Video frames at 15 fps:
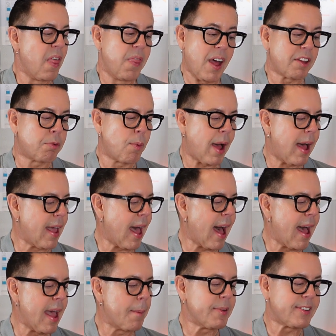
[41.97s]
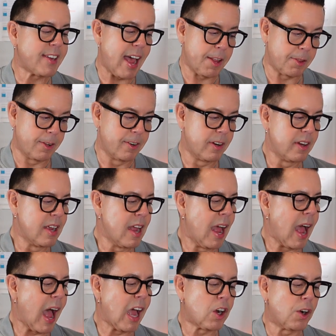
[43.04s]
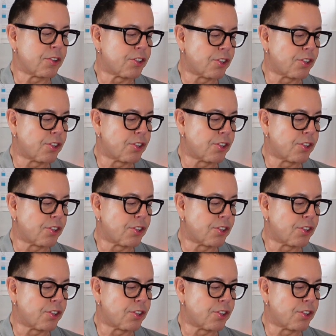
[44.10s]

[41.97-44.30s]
That's right, I am a chandler. I got